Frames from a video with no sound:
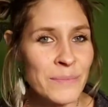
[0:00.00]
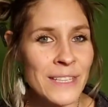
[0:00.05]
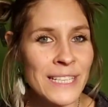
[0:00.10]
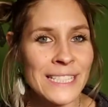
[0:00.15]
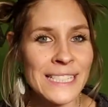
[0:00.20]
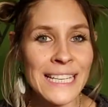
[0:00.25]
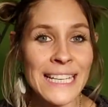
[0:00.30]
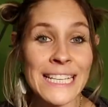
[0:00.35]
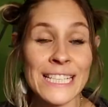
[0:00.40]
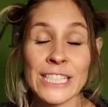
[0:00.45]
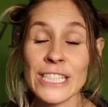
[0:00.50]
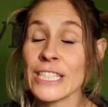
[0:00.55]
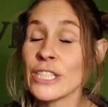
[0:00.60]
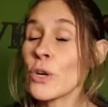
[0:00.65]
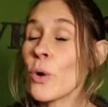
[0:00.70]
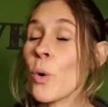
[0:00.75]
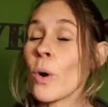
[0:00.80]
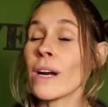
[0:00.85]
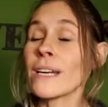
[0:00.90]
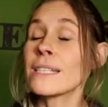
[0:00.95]
This is
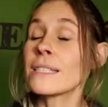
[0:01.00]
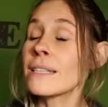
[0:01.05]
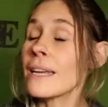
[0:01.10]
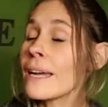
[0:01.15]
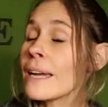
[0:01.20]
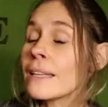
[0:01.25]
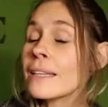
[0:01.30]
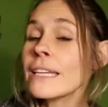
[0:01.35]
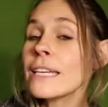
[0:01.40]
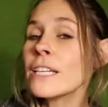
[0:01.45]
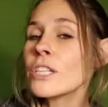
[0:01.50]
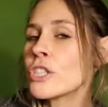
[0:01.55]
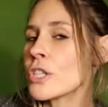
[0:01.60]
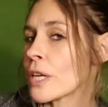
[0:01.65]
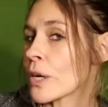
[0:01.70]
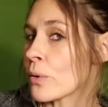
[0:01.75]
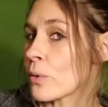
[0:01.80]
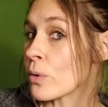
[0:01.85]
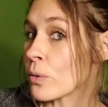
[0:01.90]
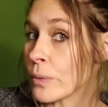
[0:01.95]
your daily
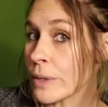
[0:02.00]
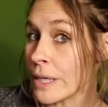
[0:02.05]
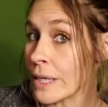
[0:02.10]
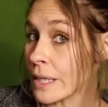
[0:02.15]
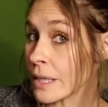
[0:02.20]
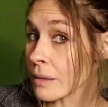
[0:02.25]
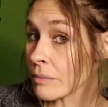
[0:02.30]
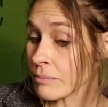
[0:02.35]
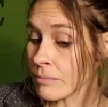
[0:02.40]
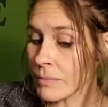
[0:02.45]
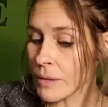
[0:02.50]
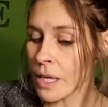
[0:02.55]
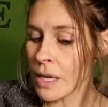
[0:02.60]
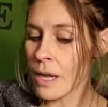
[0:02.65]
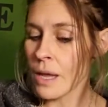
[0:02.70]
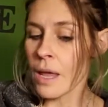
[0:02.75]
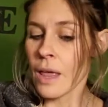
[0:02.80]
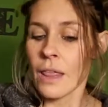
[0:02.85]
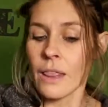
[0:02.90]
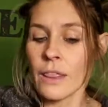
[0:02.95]
general reading.
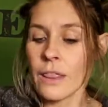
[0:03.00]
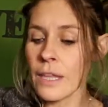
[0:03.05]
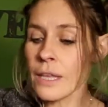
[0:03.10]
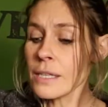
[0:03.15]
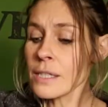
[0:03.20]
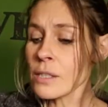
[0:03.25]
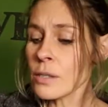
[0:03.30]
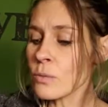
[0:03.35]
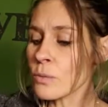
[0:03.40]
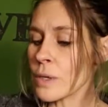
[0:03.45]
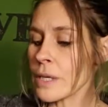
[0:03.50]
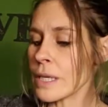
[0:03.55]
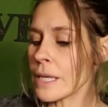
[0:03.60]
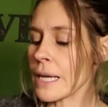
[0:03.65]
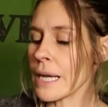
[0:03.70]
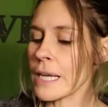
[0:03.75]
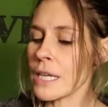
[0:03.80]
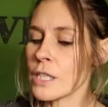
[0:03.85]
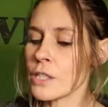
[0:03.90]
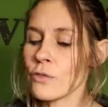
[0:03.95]
This reading
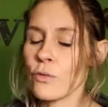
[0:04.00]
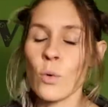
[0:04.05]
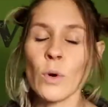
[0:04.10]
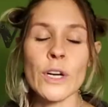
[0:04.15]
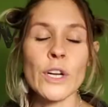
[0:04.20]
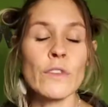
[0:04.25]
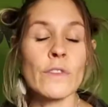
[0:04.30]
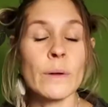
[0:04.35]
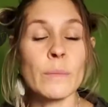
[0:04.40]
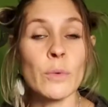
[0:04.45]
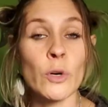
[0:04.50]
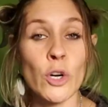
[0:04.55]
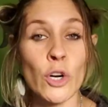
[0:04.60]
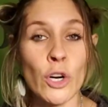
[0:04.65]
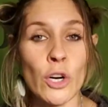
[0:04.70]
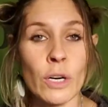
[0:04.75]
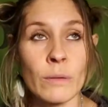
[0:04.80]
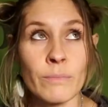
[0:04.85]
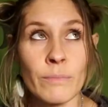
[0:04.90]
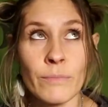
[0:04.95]
is for
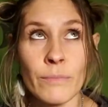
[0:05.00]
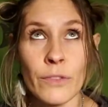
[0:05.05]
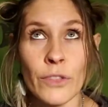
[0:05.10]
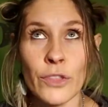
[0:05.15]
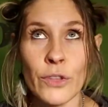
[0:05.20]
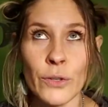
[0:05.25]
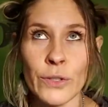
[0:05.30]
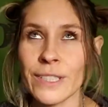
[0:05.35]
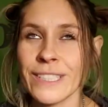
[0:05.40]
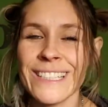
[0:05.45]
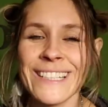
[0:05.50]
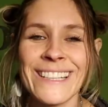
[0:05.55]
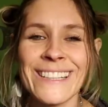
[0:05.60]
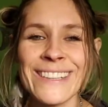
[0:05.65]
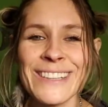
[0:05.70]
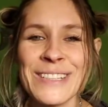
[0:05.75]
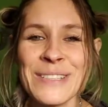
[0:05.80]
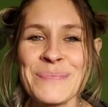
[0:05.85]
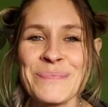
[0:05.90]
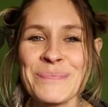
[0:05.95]
November
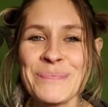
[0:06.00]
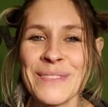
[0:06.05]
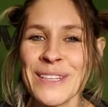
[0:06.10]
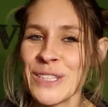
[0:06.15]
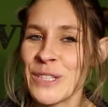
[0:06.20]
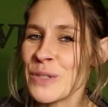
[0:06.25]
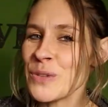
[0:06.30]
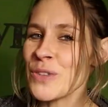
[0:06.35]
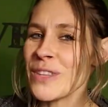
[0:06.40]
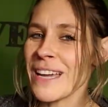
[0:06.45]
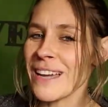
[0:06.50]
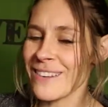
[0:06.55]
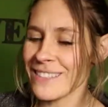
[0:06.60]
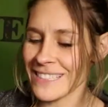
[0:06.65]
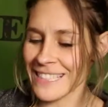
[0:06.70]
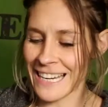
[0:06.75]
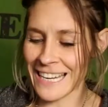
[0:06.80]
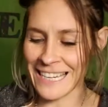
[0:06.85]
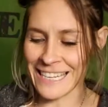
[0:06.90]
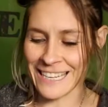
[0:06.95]
13th,
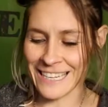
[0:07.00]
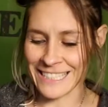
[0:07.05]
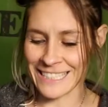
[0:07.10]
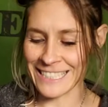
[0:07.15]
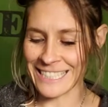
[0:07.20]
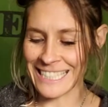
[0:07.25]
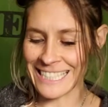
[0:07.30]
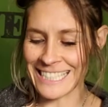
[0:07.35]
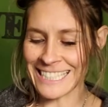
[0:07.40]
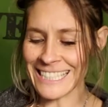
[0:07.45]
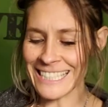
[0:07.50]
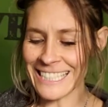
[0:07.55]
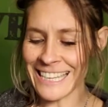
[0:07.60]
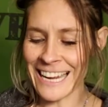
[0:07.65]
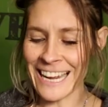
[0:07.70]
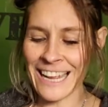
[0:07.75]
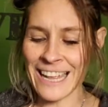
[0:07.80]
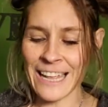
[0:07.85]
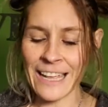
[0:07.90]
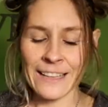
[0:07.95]
2019.
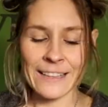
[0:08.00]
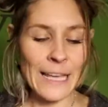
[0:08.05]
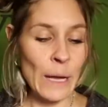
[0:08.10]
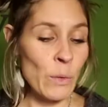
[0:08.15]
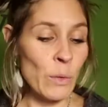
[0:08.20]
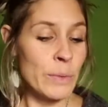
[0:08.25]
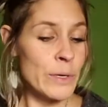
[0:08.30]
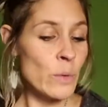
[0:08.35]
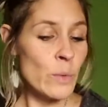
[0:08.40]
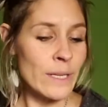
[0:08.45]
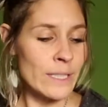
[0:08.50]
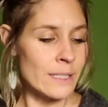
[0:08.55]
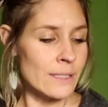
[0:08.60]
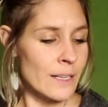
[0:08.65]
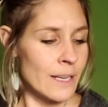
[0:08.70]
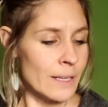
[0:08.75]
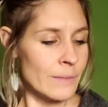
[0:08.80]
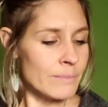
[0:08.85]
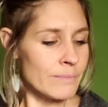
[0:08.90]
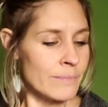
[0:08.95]
That will be
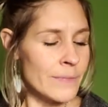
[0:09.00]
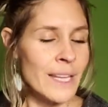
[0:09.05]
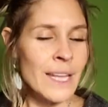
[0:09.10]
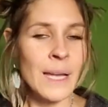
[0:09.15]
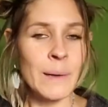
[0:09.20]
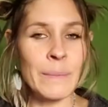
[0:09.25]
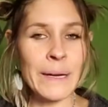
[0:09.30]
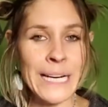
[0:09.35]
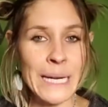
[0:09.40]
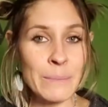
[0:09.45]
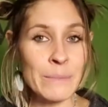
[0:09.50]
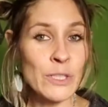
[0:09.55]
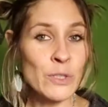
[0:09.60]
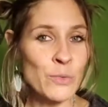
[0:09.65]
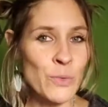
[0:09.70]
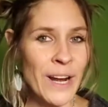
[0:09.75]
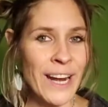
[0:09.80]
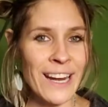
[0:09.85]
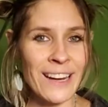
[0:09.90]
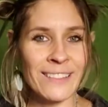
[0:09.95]
Wednesday. My name is
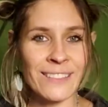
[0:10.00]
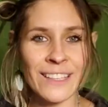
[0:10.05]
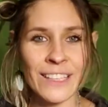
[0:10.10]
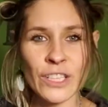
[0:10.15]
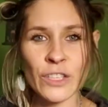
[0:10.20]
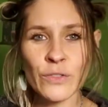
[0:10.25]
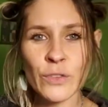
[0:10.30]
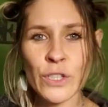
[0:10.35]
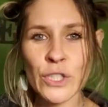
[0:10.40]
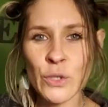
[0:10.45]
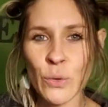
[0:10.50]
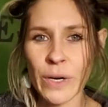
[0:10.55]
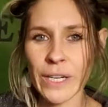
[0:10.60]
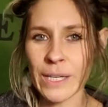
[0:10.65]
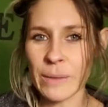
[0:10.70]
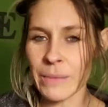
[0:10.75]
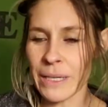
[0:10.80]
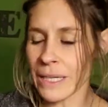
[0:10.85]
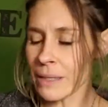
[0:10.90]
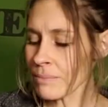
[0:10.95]
Rayne. Thank you for
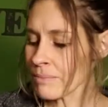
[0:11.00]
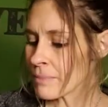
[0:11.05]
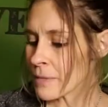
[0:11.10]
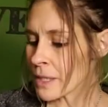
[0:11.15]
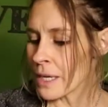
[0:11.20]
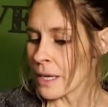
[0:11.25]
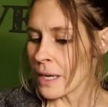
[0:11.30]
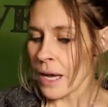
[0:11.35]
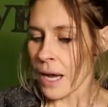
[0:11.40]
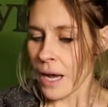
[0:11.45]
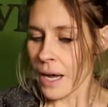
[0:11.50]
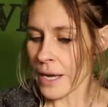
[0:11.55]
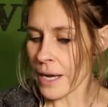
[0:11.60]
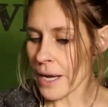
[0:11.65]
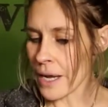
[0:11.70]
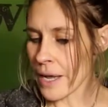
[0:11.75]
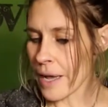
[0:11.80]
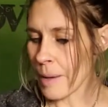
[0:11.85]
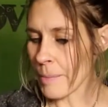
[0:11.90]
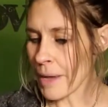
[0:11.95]
joining me. I
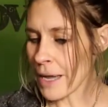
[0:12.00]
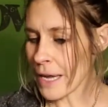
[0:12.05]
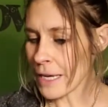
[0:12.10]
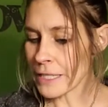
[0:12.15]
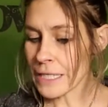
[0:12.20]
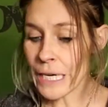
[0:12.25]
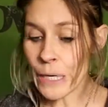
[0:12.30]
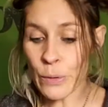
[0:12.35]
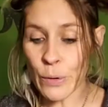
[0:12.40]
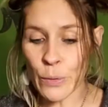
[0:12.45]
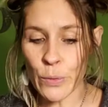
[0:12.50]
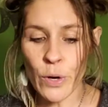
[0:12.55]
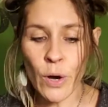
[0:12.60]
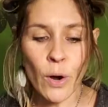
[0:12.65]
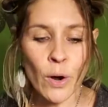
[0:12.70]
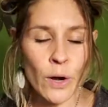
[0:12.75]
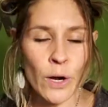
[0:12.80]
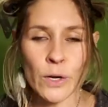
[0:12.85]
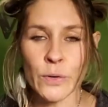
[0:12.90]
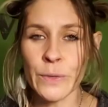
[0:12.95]
am a tarot
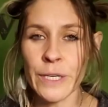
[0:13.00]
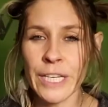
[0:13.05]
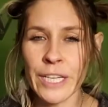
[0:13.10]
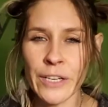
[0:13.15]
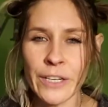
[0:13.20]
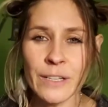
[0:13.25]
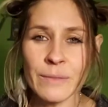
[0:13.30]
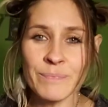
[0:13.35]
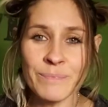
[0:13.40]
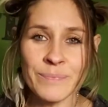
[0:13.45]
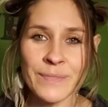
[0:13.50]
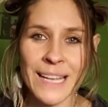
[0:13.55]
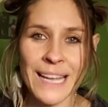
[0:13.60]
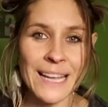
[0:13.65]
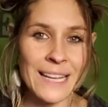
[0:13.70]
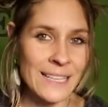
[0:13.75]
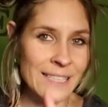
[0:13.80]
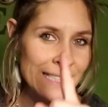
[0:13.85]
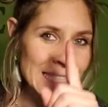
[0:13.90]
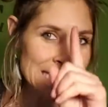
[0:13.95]
card reader,
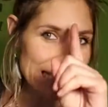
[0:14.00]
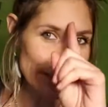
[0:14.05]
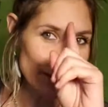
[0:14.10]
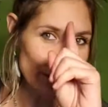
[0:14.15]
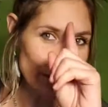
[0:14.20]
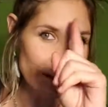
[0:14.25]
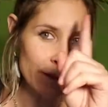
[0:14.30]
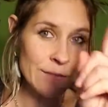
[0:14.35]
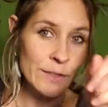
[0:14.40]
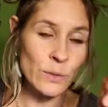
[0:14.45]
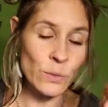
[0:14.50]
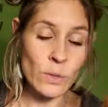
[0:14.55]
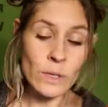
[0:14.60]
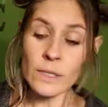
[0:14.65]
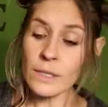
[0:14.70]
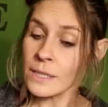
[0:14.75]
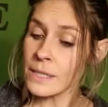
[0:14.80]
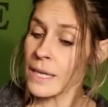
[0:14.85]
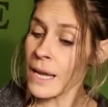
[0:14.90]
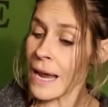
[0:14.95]
a seer of
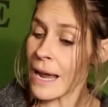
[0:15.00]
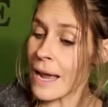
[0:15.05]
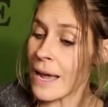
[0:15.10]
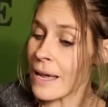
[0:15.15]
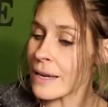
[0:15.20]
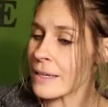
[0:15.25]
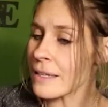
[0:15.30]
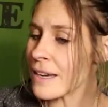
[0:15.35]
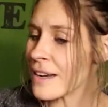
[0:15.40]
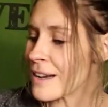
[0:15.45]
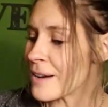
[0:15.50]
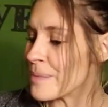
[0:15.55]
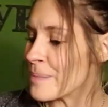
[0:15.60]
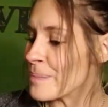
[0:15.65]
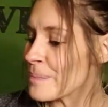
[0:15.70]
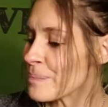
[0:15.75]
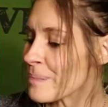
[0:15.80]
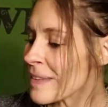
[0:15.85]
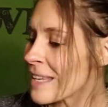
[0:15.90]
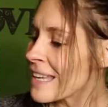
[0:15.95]
sorts, and
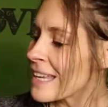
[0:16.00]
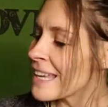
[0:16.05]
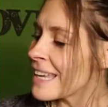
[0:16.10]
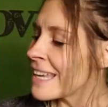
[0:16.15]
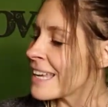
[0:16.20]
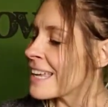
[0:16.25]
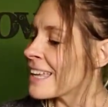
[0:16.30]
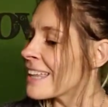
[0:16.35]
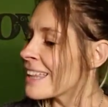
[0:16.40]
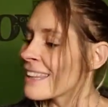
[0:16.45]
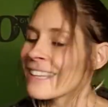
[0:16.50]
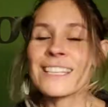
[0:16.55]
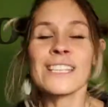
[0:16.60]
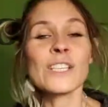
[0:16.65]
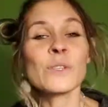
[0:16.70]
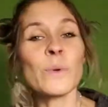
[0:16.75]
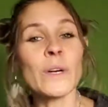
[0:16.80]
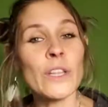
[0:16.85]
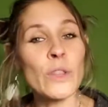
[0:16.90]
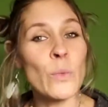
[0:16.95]
this
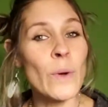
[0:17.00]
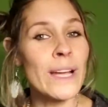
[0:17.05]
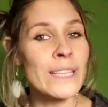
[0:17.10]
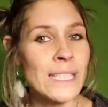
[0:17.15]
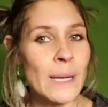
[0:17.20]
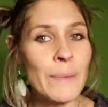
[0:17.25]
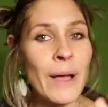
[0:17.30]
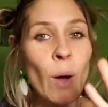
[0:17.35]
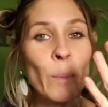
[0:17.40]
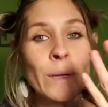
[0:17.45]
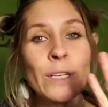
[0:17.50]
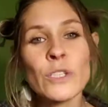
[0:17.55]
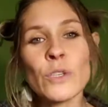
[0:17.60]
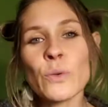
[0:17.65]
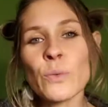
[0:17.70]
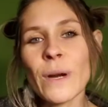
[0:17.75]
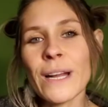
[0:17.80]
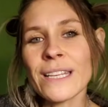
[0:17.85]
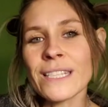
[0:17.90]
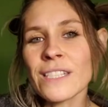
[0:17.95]
is one of the ways I'm helping to
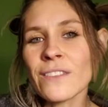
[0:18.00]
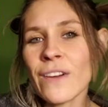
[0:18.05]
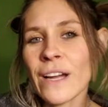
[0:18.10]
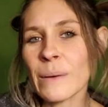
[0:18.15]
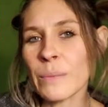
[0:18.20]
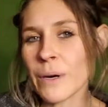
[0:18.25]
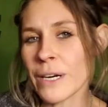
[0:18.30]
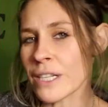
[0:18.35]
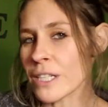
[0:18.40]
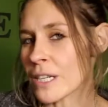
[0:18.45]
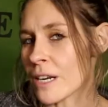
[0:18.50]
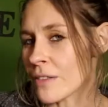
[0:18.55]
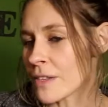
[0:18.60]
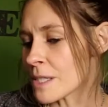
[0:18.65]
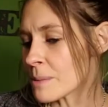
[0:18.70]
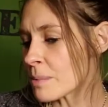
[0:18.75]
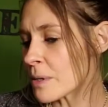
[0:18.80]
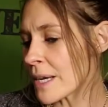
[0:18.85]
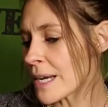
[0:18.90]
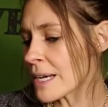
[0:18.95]
raise the vibration on this
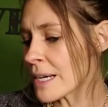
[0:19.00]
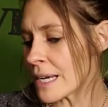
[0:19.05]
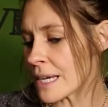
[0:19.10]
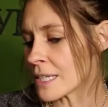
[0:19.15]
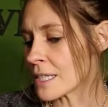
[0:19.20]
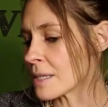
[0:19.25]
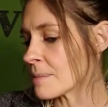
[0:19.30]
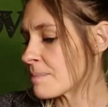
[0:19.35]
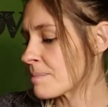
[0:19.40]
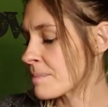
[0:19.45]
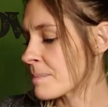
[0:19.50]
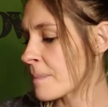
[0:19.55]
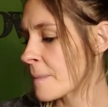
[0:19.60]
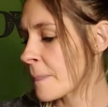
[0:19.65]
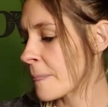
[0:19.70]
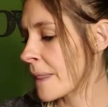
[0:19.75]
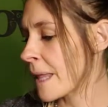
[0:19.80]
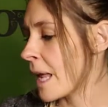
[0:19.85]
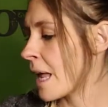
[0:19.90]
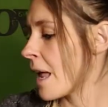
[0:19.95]
planet.
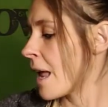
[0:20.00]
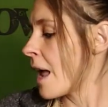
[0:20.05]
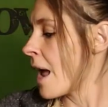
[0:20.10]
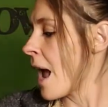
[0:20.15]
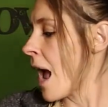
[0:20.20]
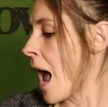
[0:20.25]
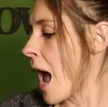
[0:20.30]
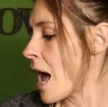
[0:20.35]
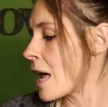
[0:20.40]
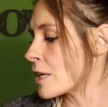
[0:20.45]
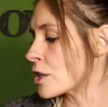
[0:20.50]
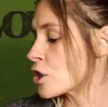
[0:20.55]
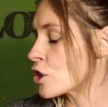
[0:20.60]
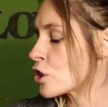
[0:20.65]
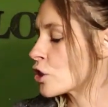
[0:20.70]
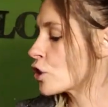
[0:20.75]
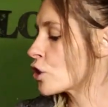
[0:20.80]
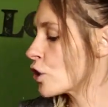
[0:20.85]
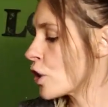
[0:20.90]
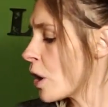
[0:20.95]
And
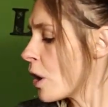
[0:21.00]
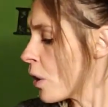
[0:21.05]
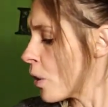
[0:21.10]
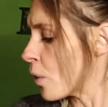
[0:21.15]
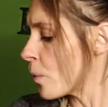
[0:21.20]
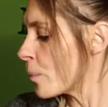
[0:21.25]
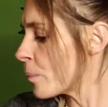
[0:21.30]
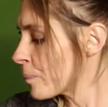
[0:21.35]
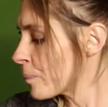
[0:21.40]
so,